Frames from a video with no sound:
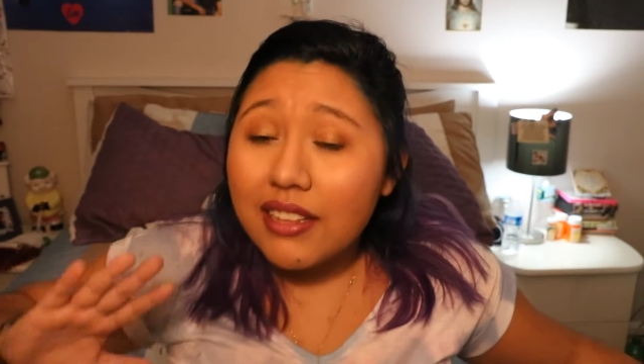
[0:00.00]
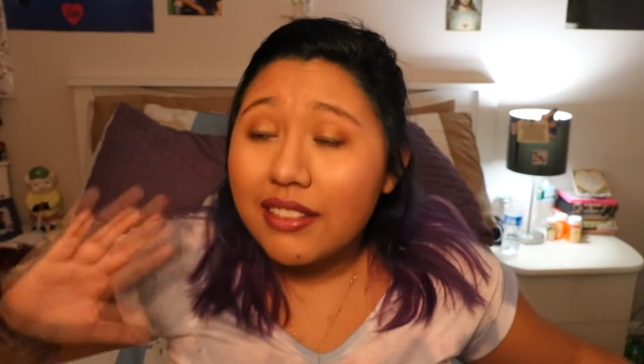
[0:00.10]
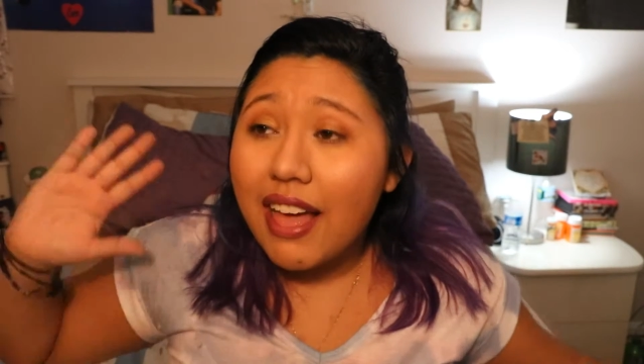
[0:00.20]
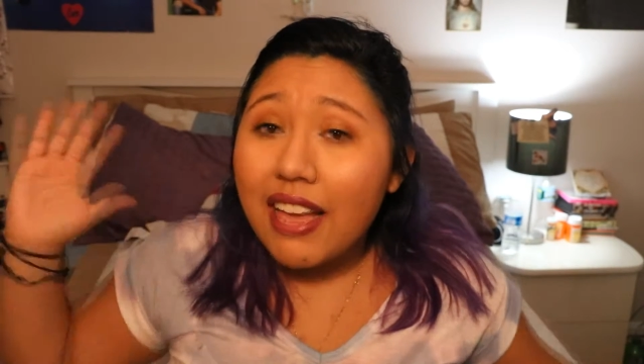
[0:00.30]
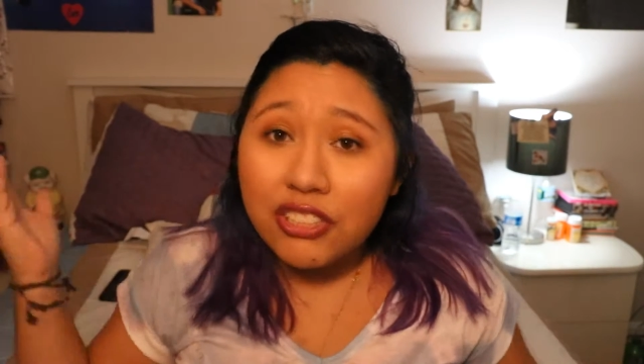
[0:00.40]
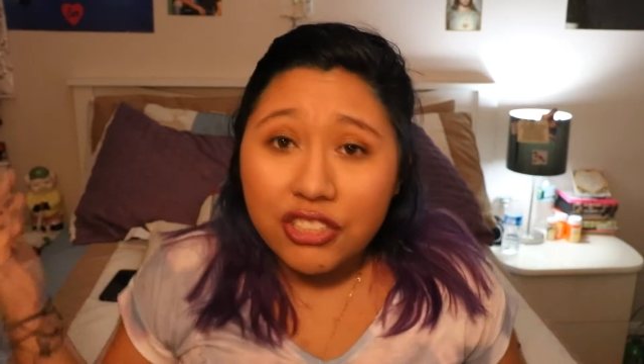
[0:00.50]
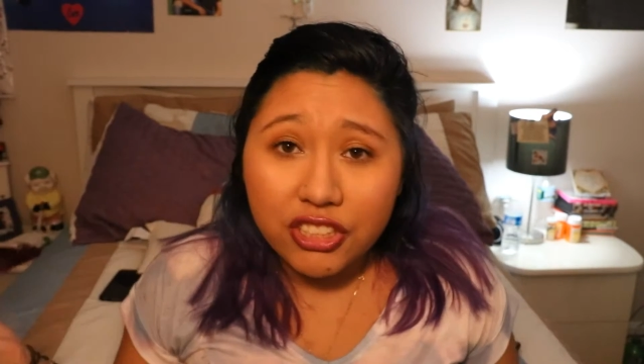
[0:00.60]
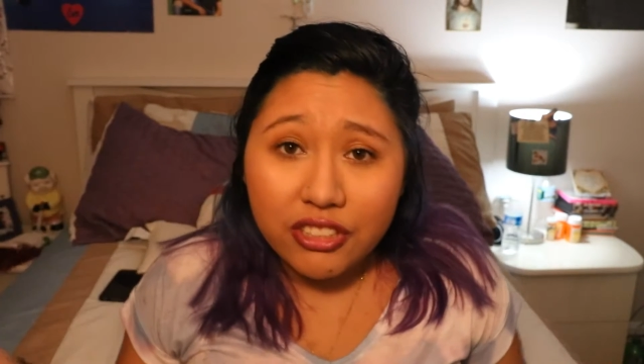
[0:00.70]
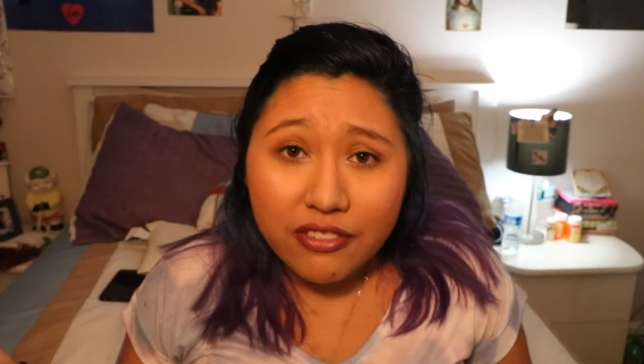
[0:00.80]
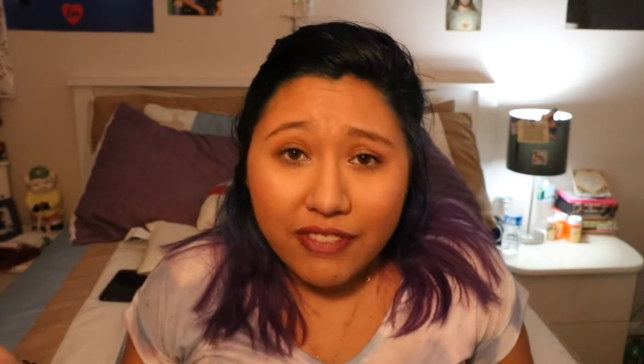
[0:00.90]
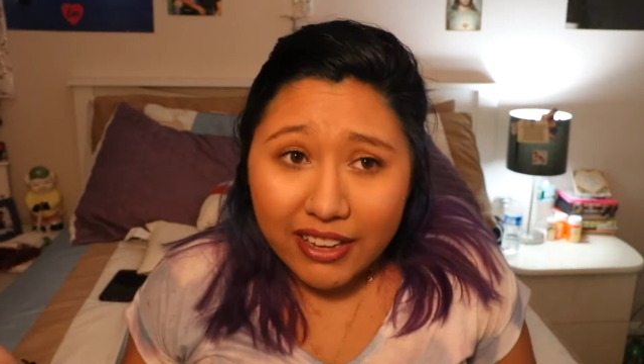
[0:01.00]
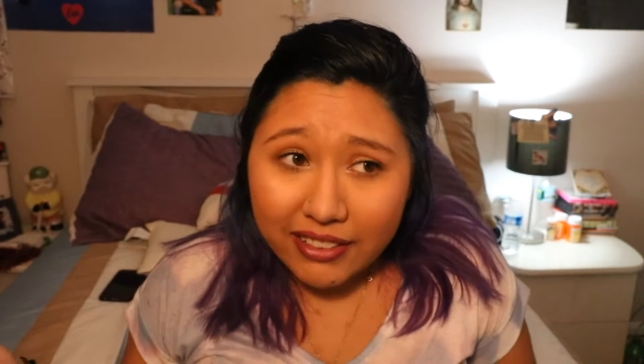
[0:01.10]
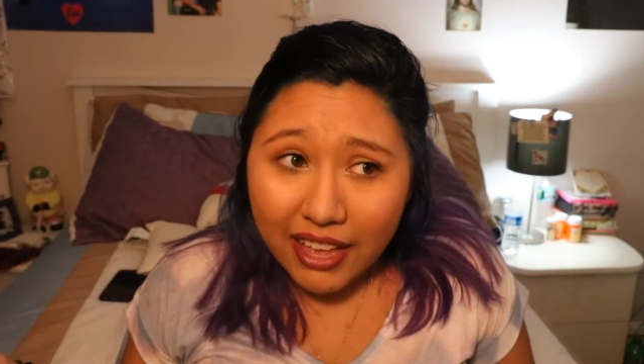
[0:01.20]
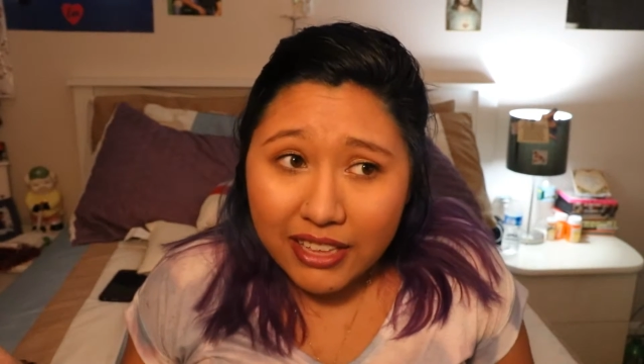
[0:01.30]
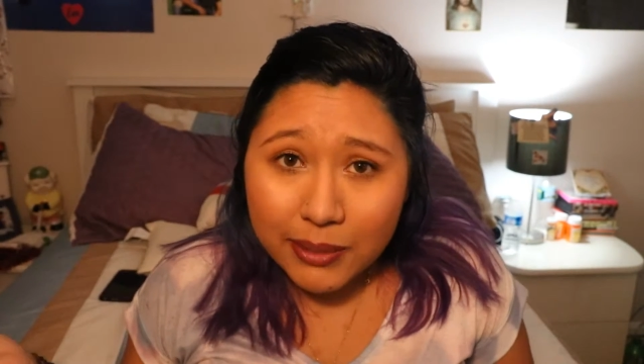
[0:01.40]
Last year, in
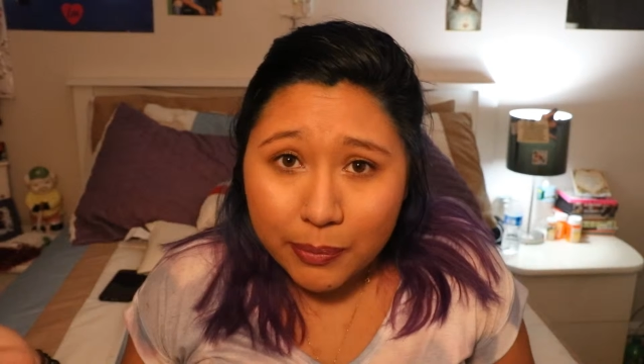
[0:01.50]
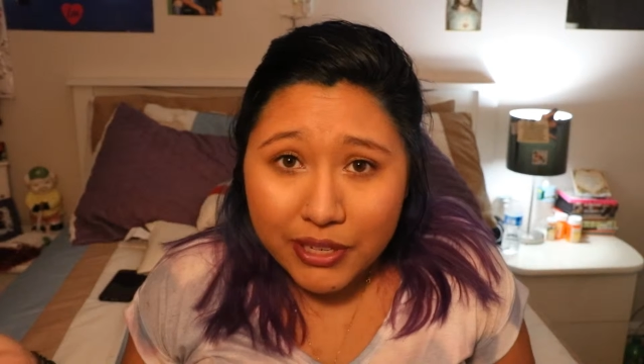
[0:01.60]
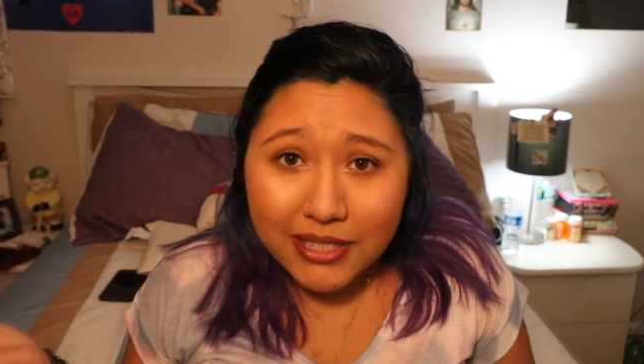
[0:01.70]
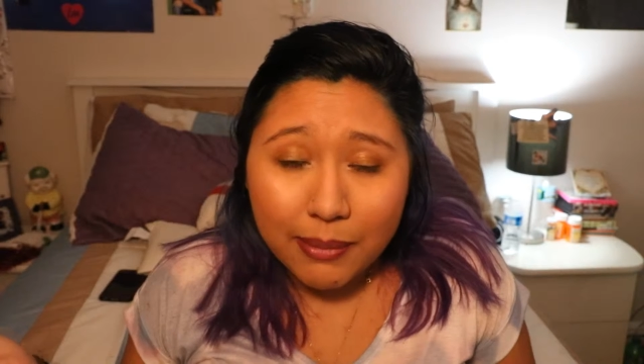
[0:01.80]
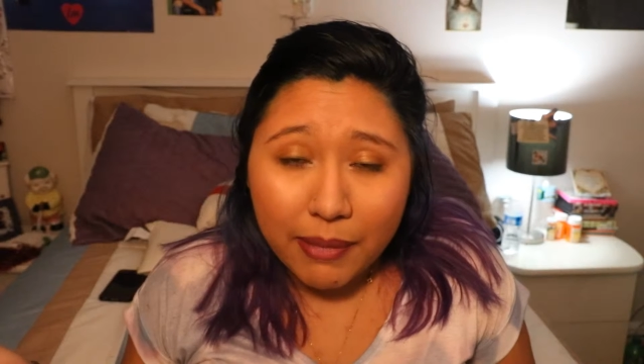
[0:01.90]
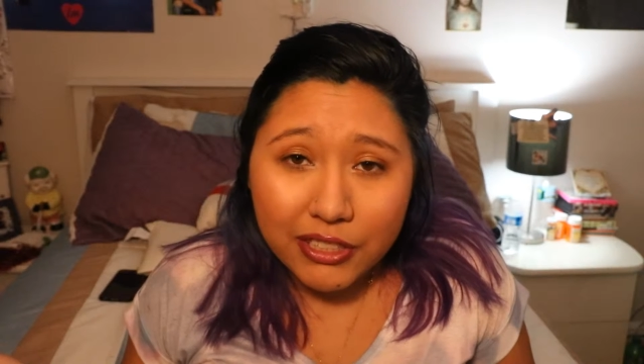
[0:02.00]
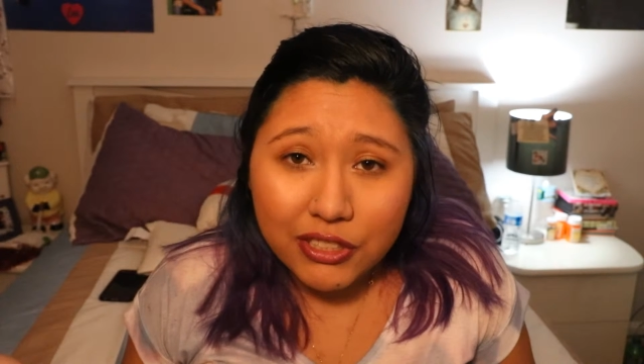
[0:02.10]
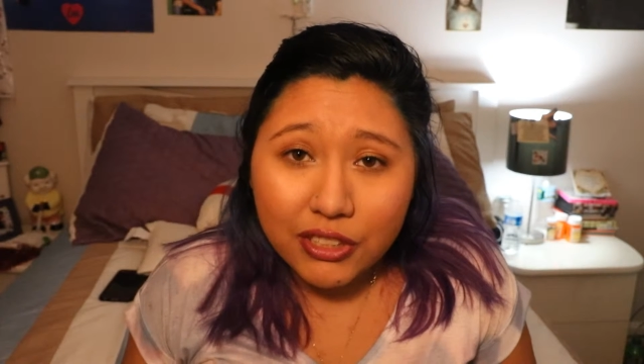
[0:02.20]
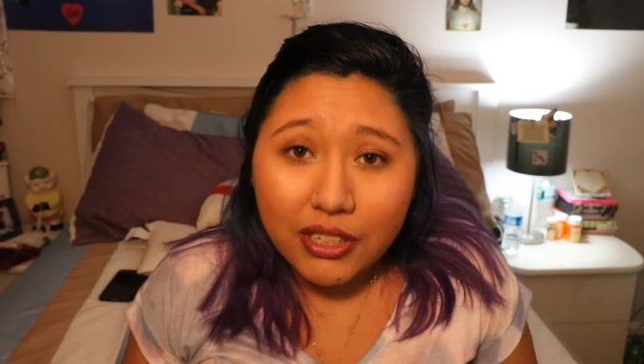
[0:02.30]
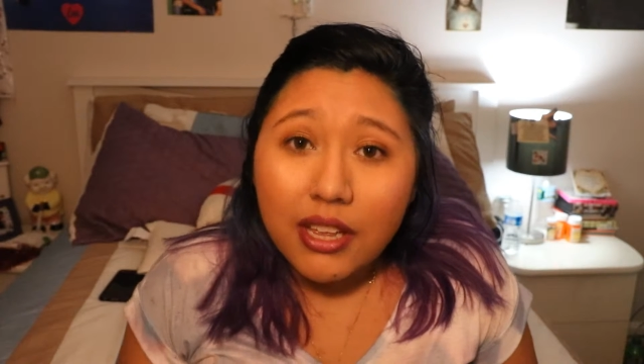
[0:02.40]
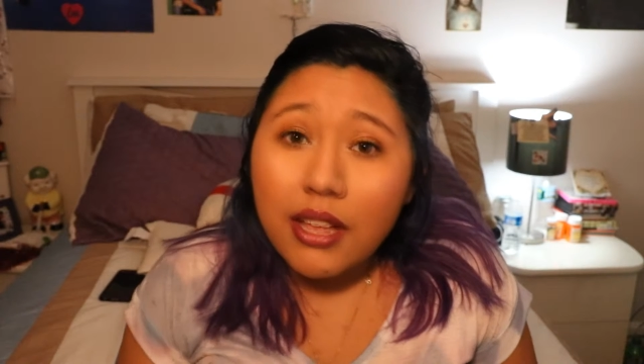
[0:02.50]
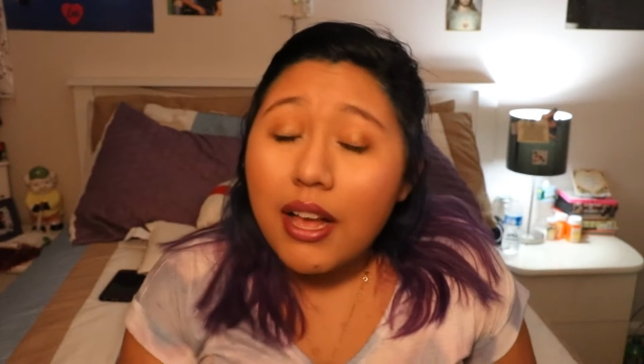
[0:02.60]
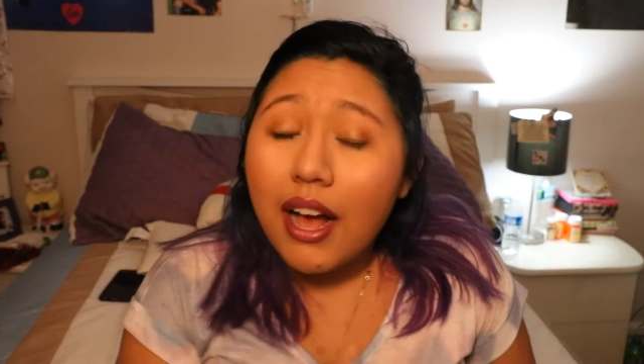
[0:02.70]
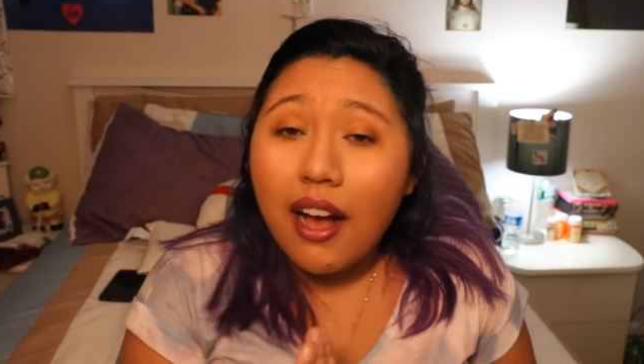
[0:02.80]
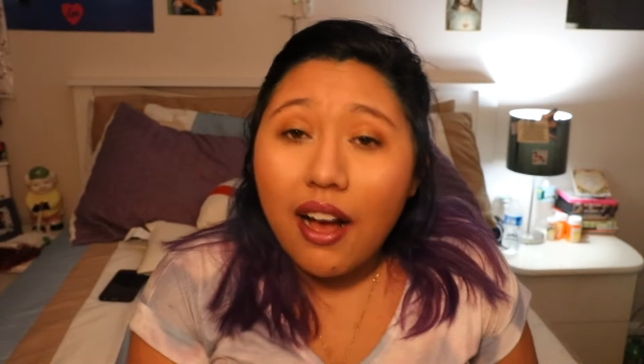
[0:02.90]
fact, last spring semester,
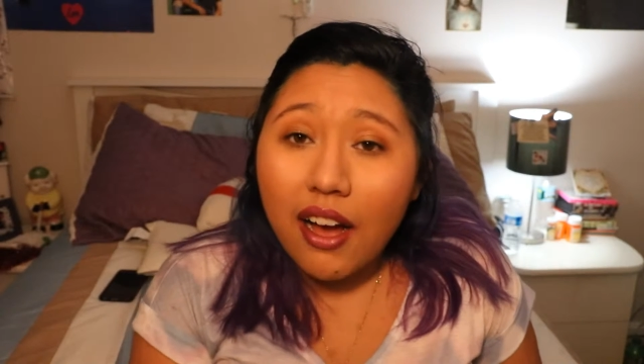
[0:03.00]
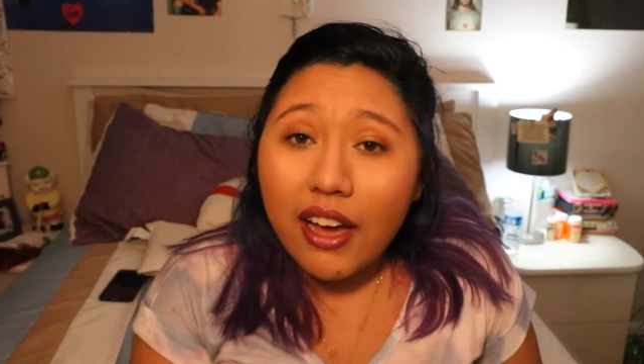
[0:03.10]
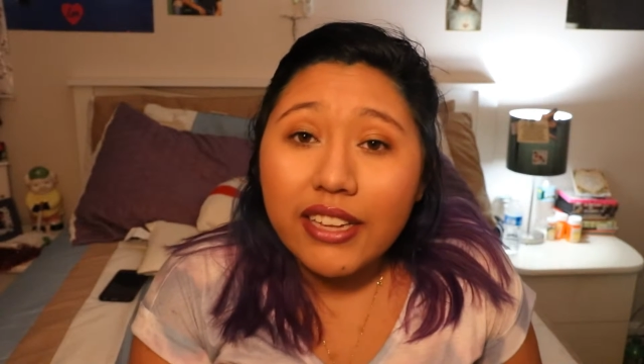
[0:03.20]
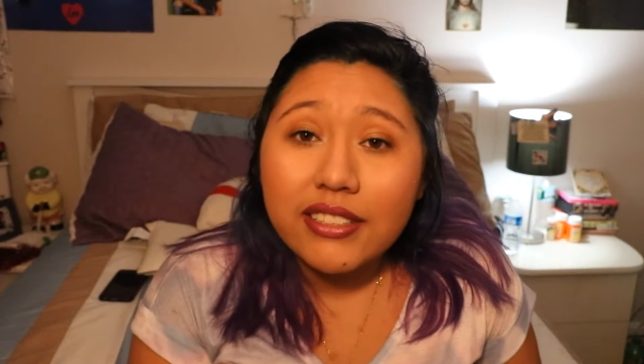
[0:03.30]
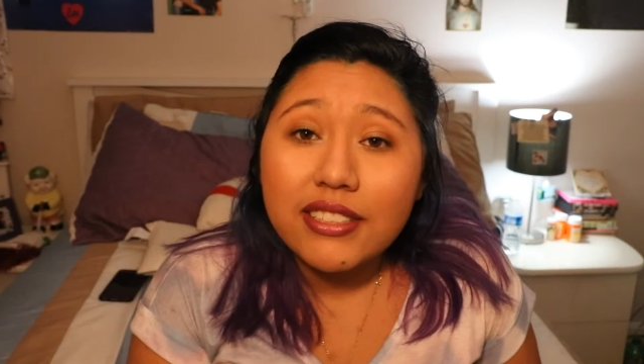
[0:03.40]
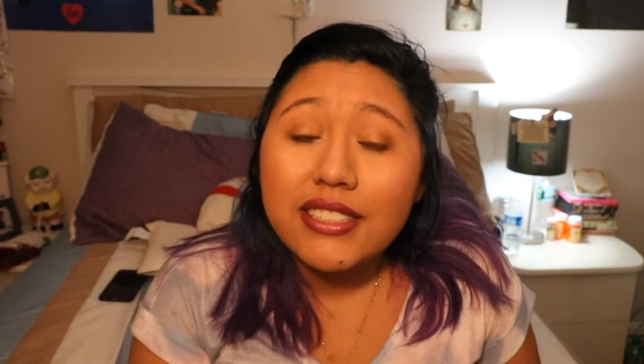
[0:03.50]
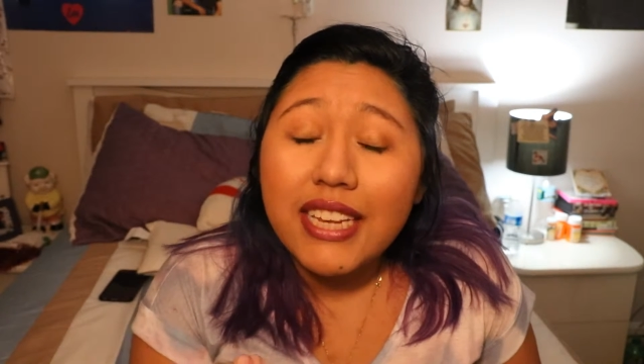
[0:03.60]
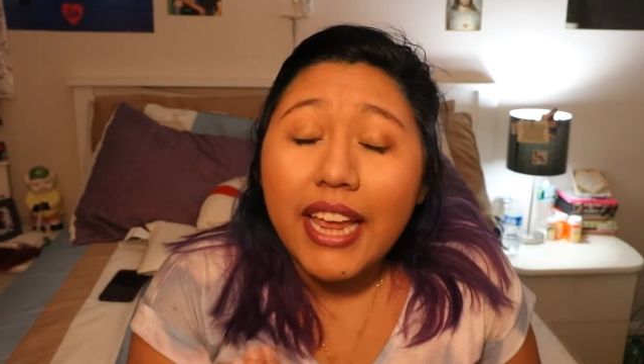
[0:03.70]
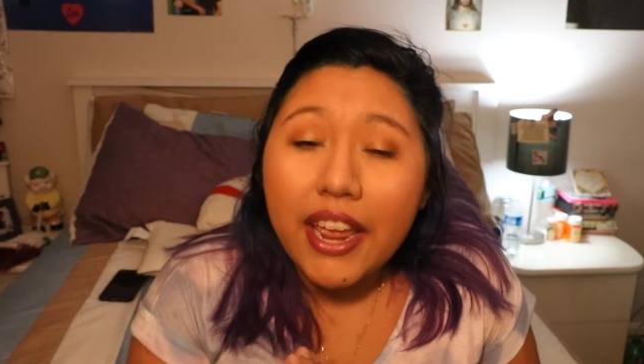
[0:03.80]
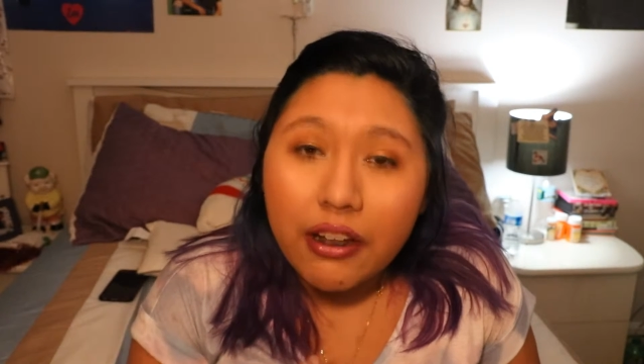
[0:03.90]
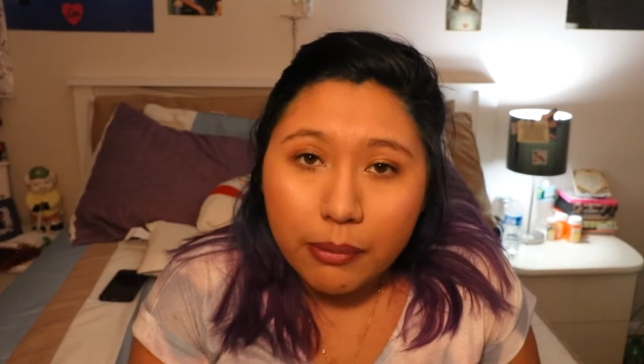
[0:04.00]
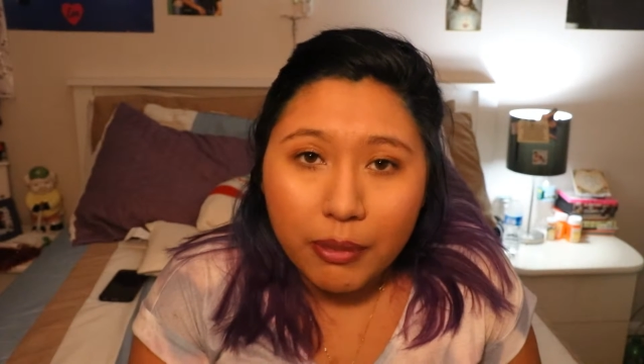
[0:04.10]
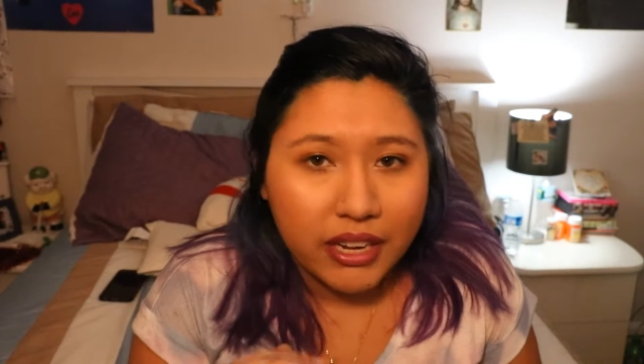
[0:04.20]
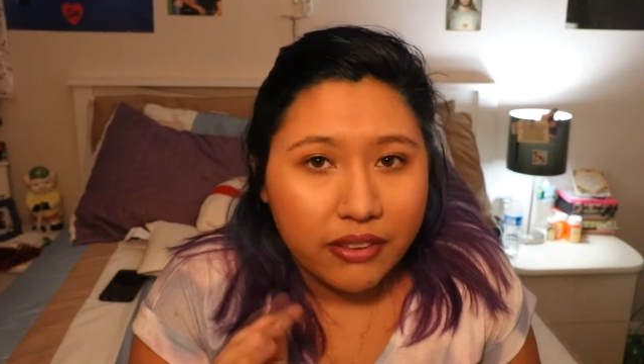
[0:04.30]
I did terrible.